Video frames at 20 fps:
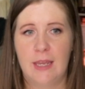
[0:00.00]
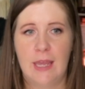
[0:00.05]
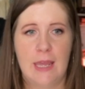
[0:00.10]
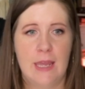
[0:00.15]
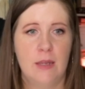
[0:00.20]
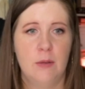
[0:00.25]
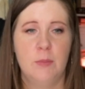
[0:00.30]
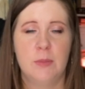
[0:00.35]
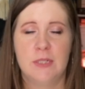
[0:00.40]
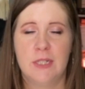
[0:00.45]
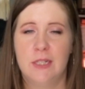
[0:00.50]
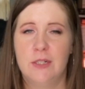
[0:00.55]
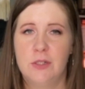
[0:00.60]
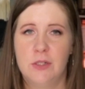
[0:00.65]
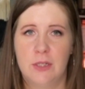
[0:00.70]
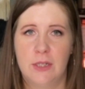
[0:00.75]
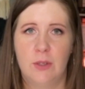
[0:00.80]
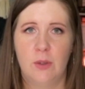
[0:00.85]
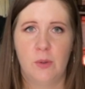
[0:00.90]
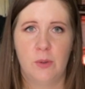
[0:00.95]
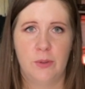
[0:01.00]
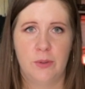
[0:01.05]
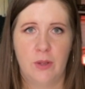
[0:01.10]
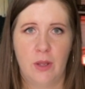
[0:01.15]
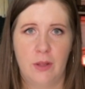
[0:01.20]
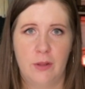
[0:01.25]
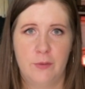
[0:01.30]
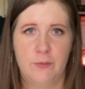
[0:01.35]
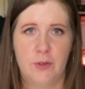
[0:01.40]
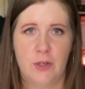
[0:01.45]
can potentially hold
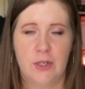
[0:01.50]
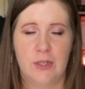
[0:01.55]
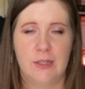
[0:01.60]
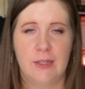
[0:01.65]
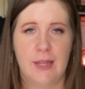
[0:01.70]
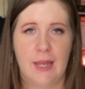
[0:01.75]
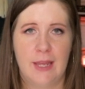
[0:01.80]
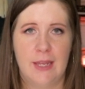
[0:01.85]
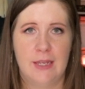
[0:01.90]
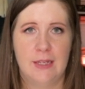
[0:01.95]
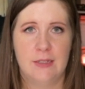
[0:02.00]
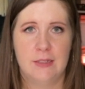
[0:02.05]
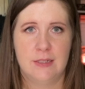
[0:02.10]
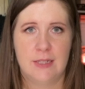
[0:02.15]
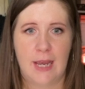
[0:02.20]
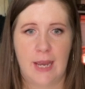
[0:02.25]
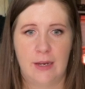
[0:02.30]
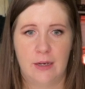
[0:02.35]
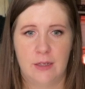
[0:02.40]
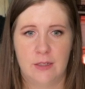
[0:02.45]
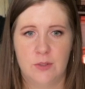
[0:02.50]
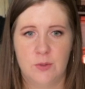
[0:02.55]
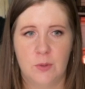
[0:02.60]
all of your client data,